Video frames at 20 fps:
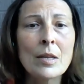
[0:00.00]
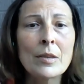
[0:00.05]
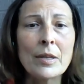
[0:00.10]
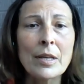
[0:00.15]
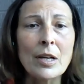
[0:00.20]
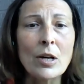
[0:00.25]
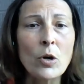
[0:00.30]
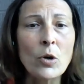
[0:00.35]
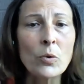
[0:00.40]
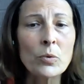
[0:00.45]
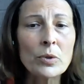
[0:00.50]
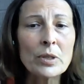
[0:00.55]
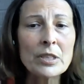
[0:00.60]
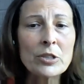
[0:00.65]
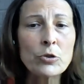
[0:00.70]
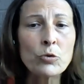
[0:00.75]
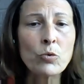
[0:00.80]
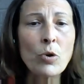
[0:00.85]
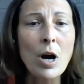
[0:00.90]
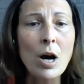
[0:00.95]
The only
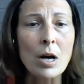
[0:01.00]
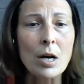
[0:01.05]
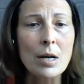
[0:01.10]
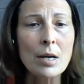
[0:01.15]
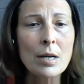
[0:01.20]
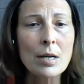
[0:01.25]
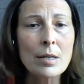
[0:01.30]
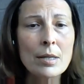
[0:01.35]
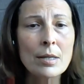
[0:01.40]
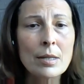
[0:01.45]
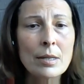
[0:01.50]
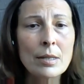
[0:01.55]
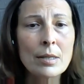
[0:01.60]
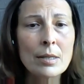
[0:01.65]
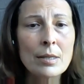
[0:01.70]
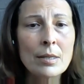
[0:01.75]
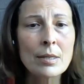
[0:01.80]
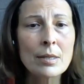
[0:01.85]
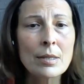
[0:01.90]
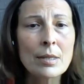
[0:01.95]
drug
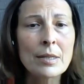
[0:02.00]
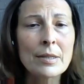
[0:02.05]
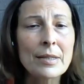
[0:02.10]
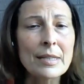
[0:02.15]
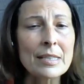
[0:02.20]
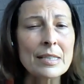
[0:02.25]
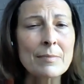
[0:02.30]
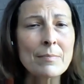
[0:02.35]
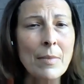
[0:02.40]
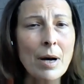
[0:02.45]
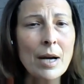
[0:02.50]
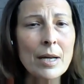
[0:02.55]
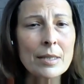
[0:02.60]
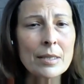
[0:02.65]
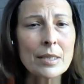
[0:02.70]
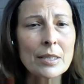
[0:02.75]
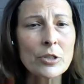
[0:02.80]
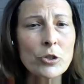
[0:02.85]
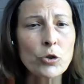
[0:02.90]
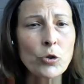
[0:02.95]
this
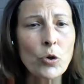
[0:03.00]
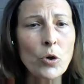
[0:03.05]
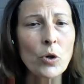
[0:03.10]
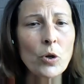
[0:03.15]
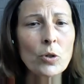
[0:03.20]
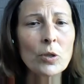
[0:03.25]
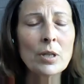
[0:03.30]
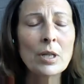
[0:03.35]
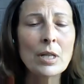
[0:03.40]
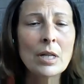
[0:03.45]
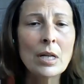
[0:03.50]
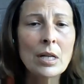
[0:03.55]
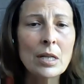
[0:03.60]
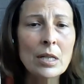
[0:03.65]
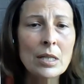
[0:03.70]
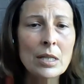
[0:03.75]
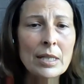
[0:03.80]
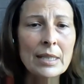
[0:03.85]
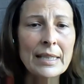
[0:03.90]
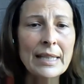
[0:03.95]
mind control
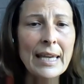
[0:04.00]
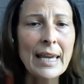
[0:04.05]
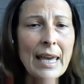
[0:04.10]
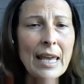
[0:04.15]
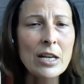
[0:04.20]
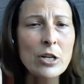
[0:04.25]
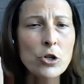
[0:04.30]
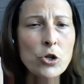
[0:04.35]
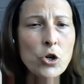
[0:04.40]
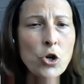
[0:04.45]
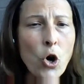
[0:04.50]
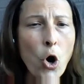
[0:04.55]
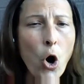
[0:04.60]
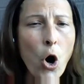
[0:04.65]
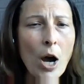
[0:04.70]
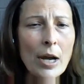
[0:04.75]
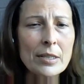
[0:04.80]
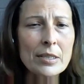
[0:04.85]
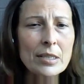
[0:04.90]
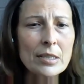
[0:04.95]

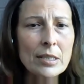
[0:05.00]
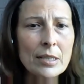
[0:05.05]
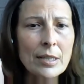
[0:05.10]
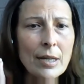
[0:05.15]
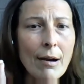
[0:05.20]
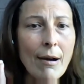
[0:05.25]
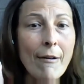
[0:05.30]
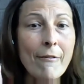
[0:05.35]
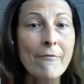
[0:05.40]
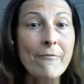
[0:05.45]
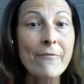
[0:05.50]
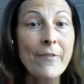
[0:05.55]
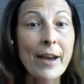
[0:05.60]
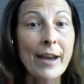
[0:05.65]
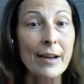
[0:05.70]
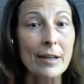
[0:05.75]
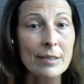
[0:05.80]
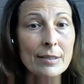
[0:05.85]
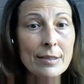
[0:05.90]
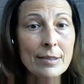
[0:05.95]
cannot
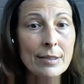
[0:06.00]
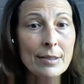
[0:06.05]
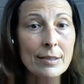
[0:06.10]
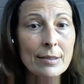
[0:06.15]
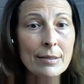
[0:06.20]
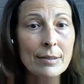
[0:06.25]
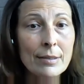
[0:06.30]
affect